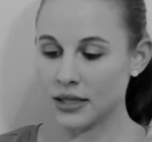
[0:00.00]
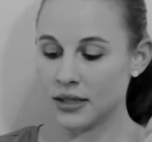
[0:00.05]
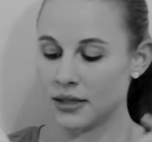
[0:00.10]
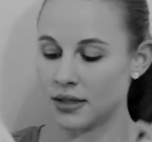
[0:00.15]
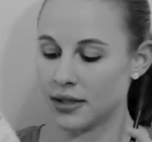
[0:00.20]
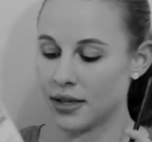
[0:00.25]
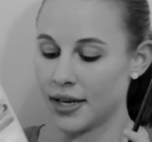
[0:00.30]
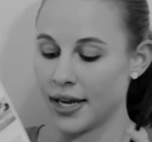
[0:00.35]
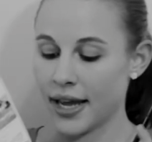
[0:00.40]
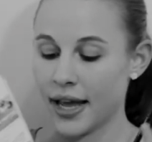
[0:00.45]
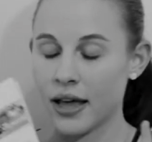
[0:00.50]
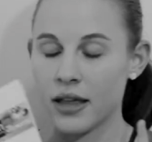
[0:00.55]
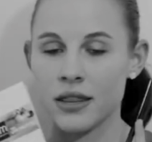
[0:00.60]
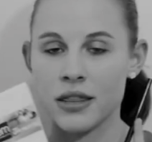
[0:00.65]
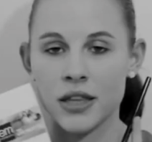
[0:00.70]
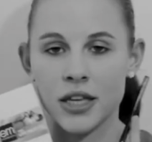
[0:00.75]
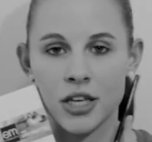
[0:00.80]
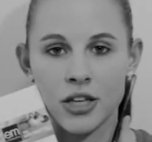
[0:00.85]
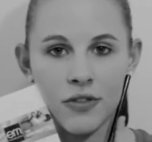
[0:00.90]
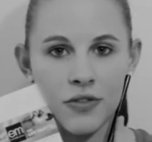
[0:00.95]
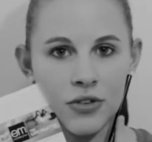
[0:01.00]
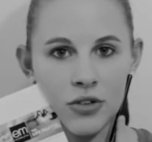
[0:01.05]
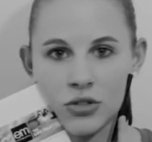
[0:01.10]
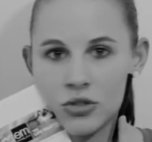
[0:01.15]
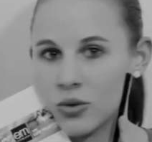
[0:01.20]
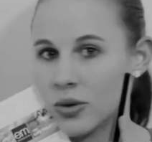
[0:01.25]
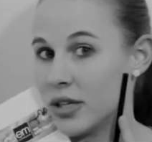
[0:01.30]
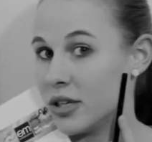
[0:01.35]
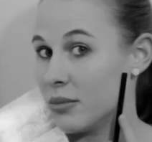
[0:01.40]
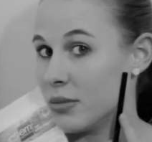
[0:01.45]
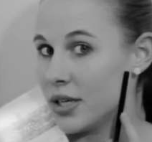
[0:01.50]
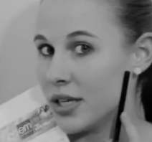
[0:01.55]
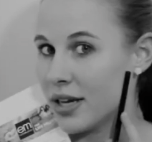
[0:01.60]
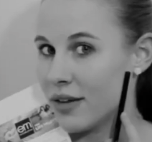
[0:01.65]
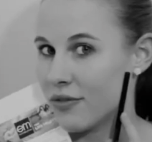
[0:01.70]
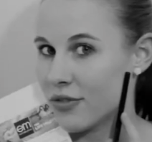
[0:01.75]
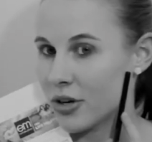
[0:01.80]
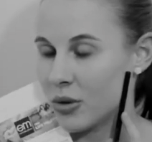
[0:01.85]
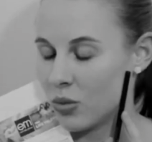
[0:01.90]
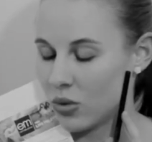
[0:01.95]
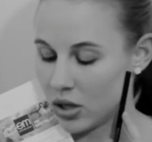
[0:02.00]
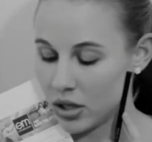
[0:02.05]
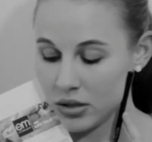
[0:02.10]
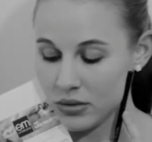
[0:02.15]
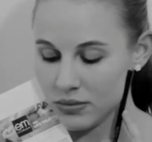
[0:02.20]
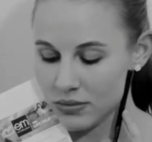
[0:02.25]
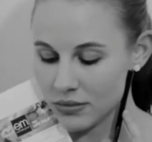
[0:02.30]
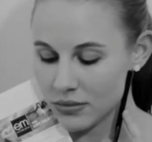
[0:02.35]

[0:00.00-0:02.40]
So yeah, thank you for joining me, everyone.